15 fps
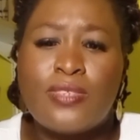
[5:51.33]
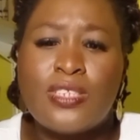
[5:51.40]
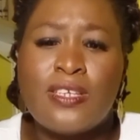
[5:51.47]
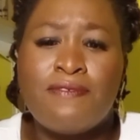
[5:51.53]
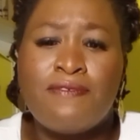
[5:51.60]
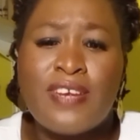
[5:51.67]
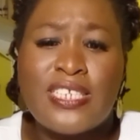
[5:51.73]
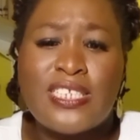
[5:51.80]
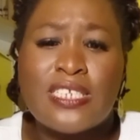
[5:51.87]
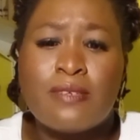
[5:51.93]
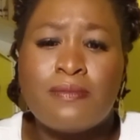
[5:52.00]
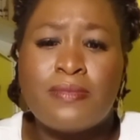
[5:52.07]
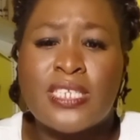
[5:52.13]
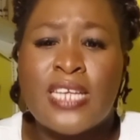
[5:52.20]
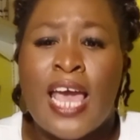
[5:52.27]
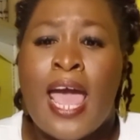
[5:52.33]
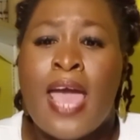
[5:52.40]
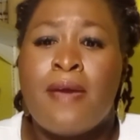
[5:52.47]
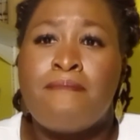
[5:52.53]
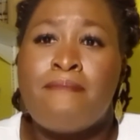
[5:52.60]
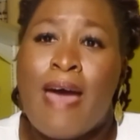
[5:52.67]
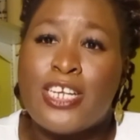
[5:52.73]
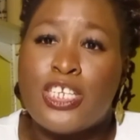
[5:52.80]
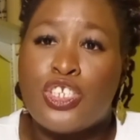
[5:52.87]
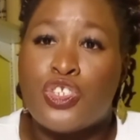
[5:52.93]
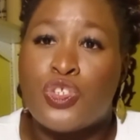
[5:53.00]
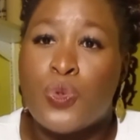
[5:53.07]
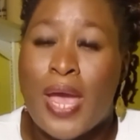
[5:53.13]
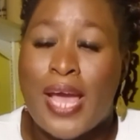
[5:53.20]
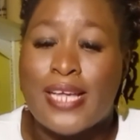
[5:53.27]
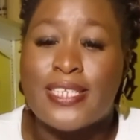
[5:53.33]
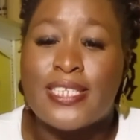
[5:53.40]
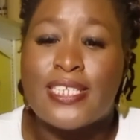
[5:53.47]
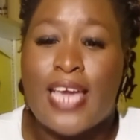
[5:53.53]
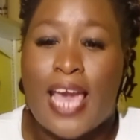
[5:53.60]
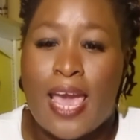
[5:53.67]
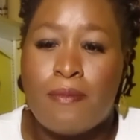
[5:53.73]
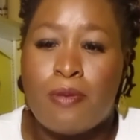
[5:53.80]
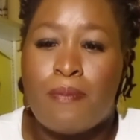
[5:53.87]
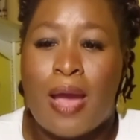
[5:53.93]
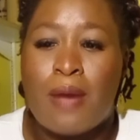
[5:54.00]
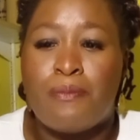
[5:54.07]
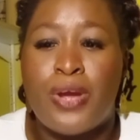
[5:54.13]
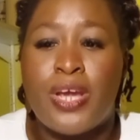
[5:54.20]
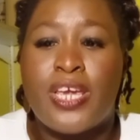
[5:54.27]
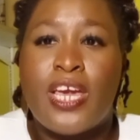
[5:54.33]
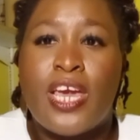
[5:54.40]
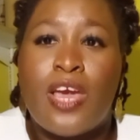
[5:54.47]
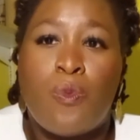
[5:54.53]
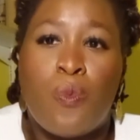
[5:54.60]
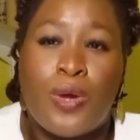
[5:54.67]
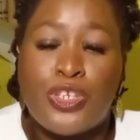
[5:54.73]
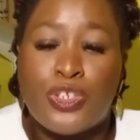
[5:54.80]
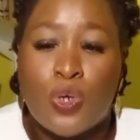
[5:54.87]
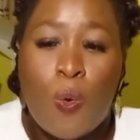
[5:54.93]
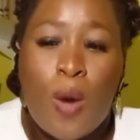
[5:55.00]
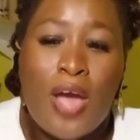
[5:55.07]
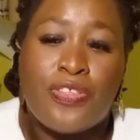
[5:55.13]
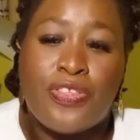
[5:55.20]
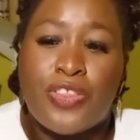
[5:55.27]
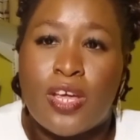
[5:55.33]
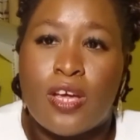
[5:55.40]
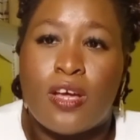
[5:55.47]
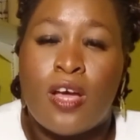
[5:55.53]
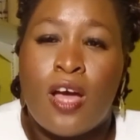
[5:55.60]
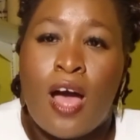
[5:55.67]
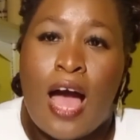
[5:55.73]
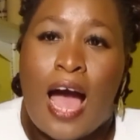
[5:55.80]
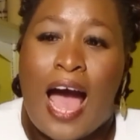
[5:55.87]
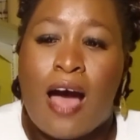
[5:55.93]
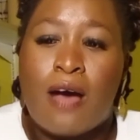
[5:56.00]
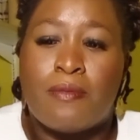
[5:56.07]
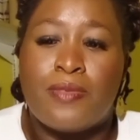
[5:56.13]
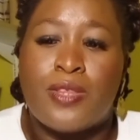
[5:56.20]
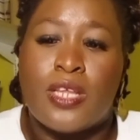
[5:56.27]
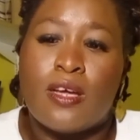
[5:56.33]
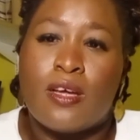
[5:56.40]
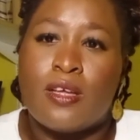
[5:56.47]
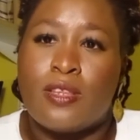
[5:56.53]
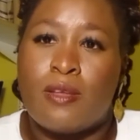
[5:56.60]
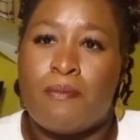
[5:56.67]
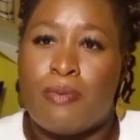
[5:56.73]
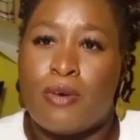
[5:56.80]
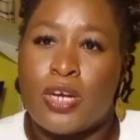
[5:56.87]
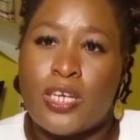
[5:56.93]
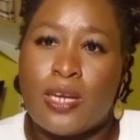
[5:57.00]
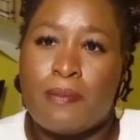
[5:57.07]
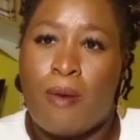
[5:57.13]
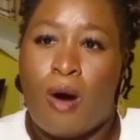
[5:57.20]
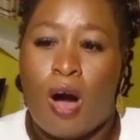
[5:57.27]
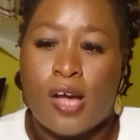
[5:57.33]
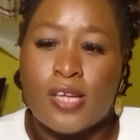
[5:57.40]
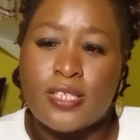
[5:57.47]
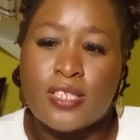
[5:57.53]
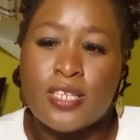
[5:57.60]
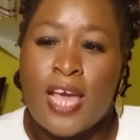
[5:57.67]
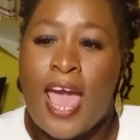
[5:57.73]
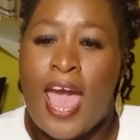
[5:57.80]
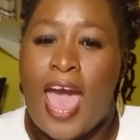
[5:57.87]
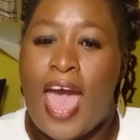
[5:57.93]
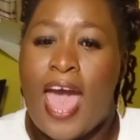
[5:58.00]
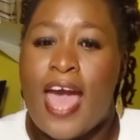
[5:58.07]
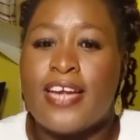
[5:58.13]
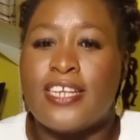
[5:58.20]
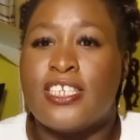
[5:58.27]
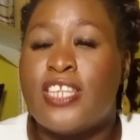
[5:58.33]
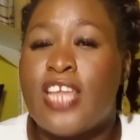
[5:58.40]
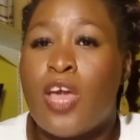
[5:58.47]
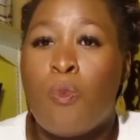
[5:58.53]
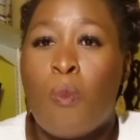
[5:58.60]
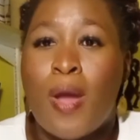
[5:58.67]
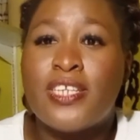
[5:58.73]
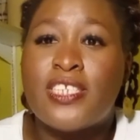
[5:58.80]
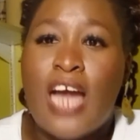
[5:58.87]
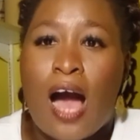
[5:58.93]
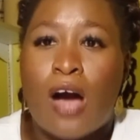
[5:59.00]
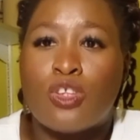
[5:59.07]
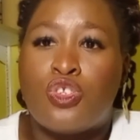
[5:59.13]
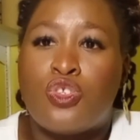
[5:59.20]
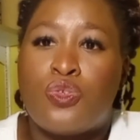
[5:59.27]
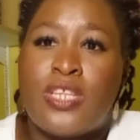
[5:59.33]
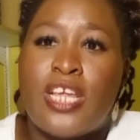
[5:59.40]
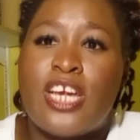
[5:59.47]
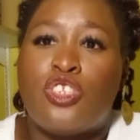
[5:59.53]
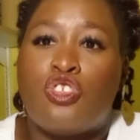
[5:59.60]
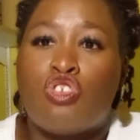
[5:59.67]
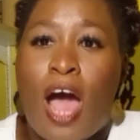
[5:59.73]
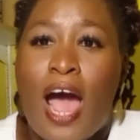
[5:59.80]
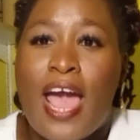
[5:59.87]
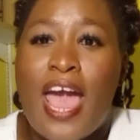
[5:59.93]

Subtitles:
victims managed to escape by breaking a window and the burglar bars, and they went out to then try